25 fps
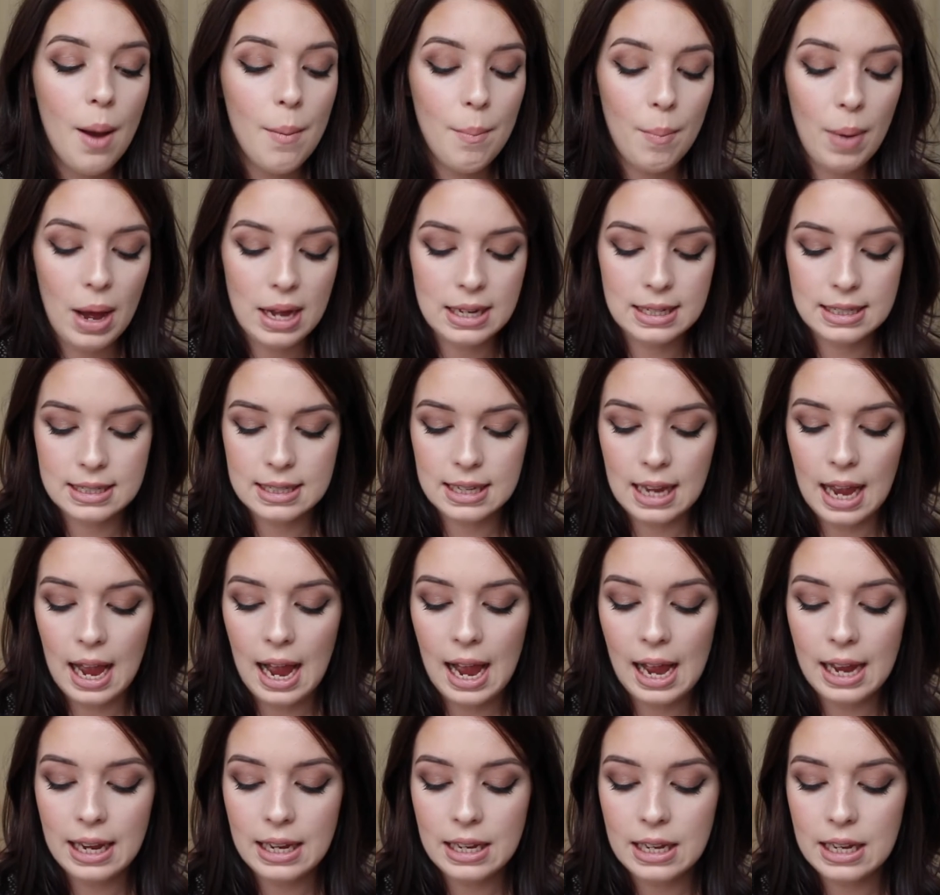but
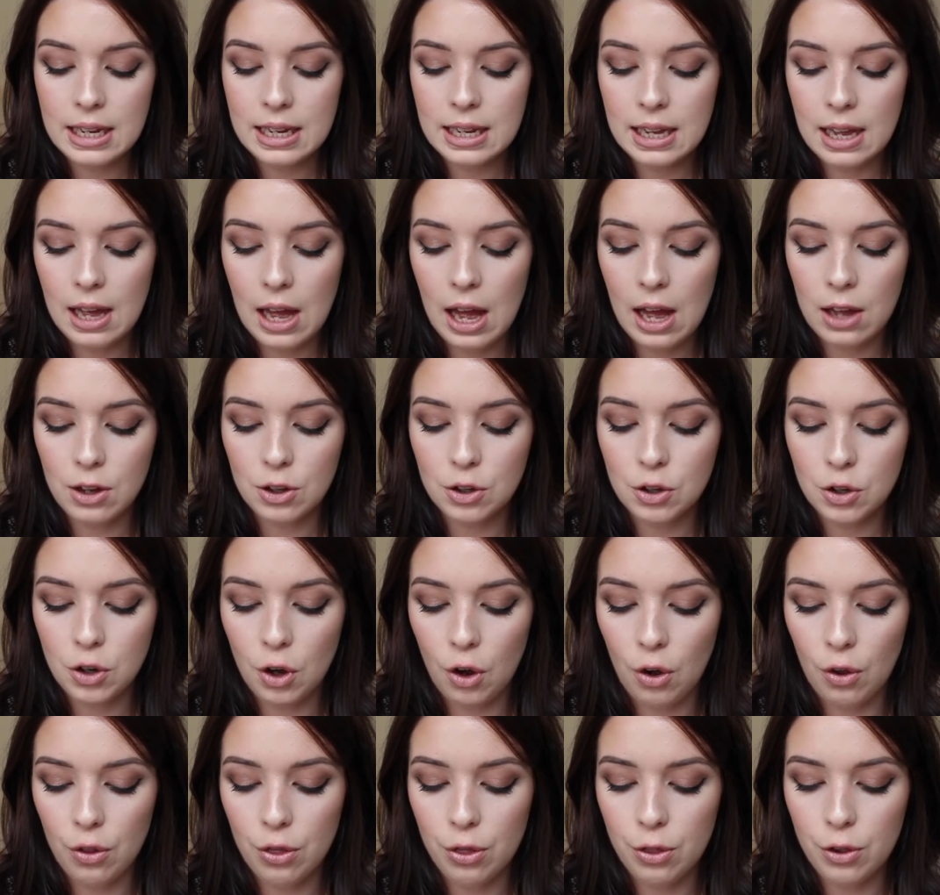I
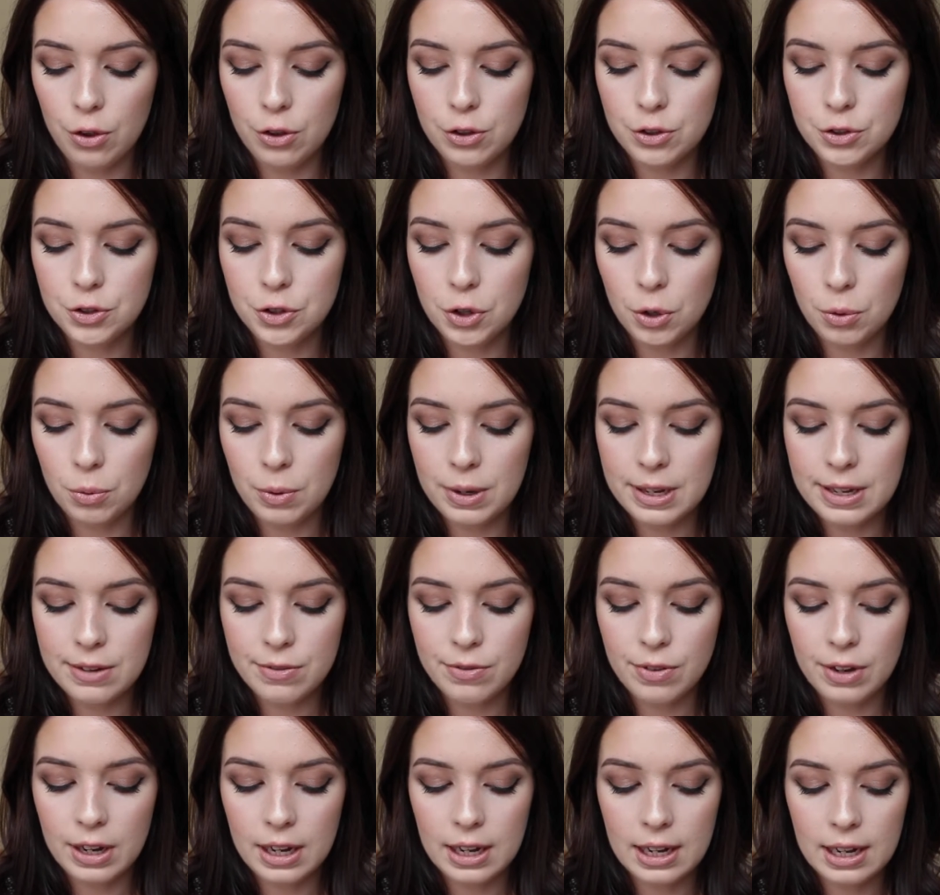got the
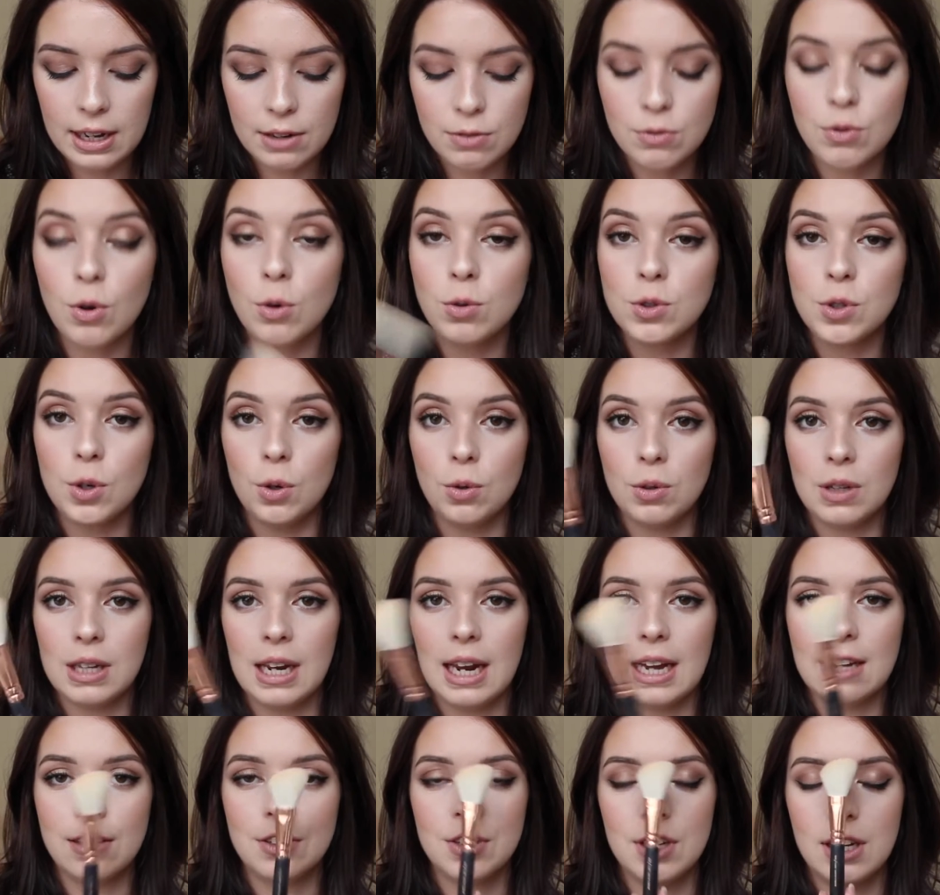Zoeva Rose Gold
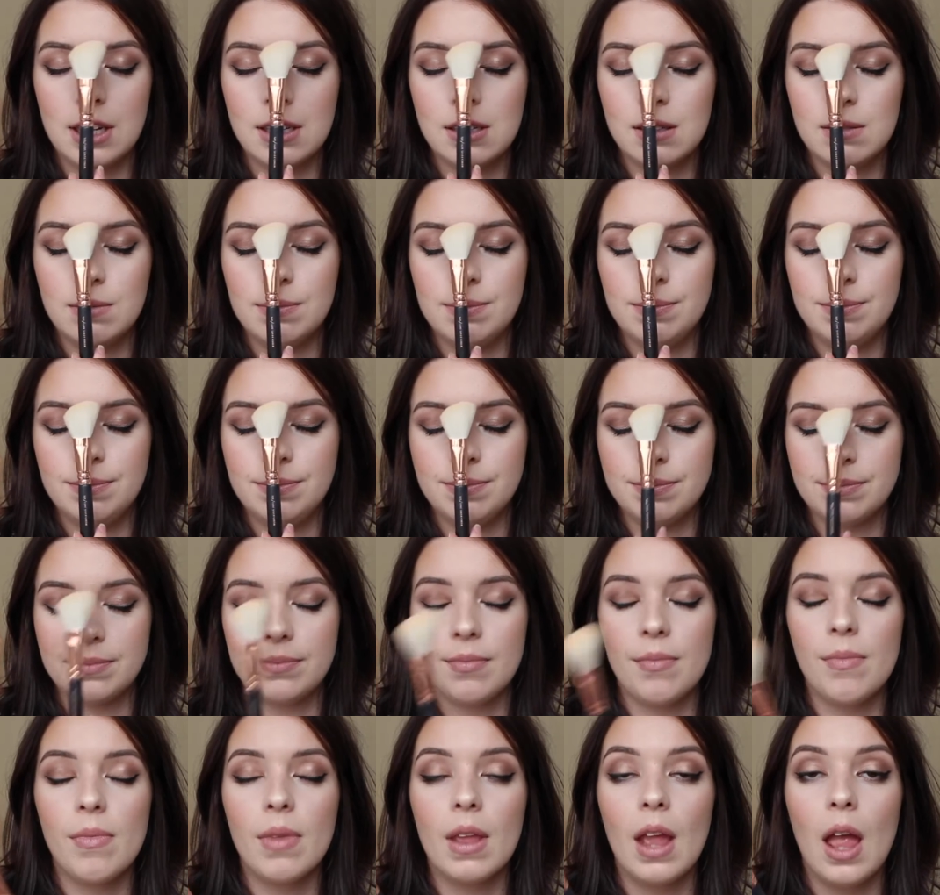Collection.
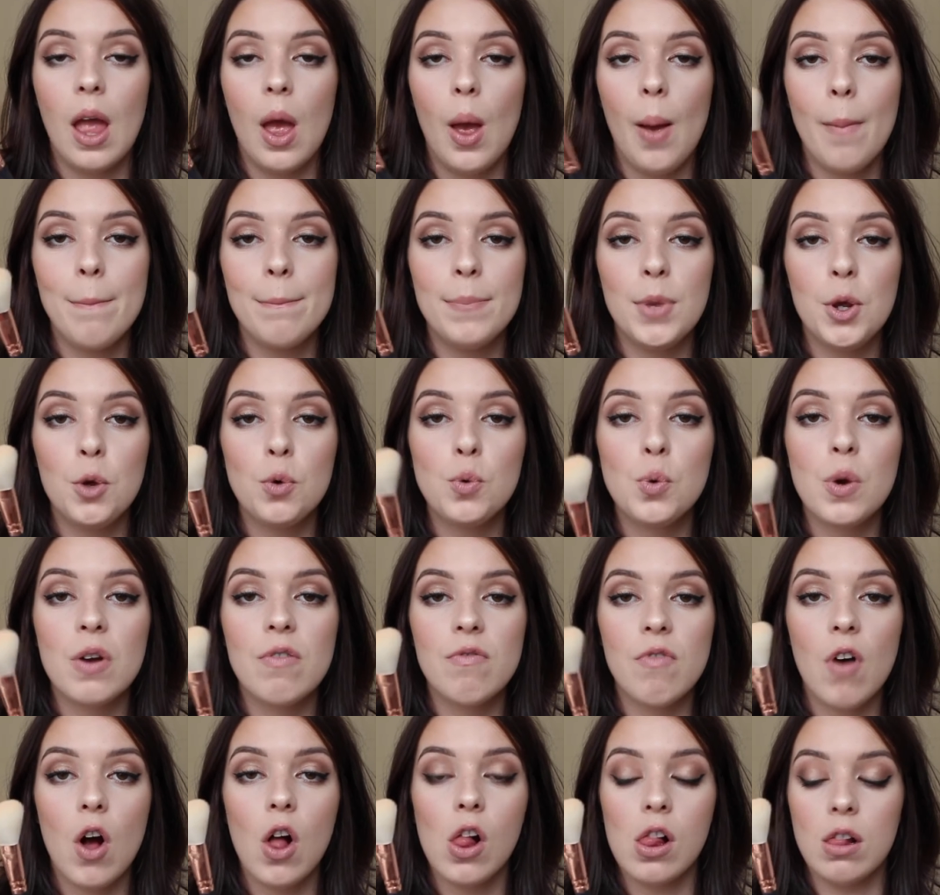
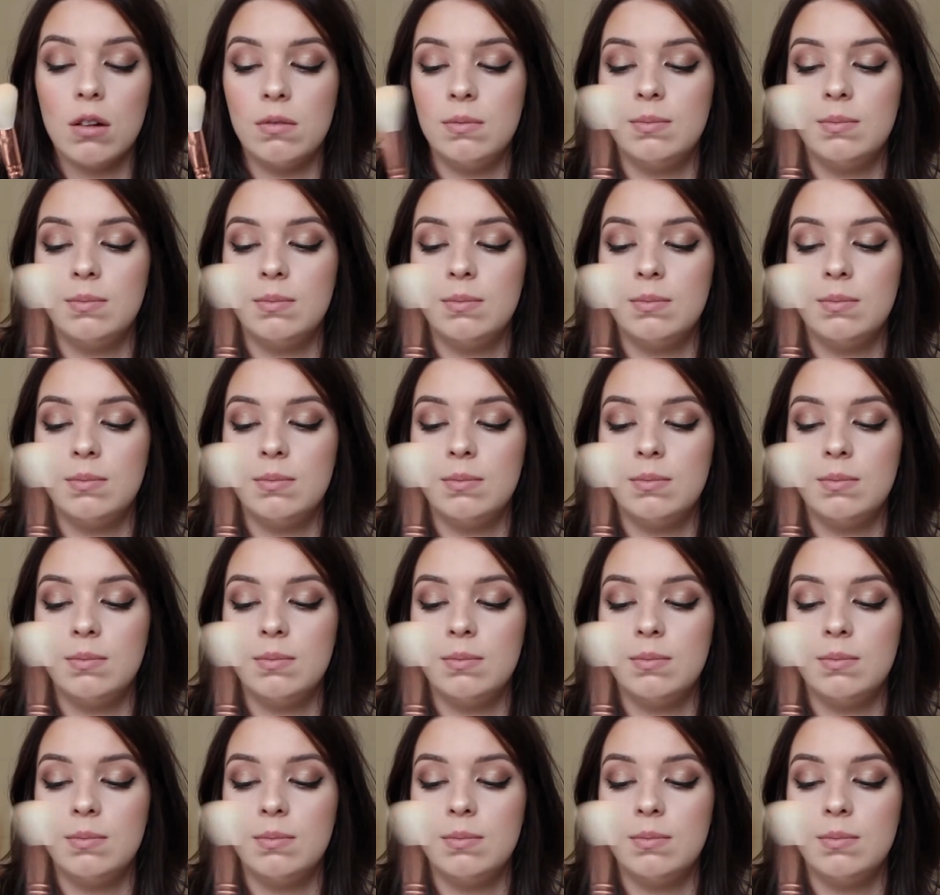Beautiful.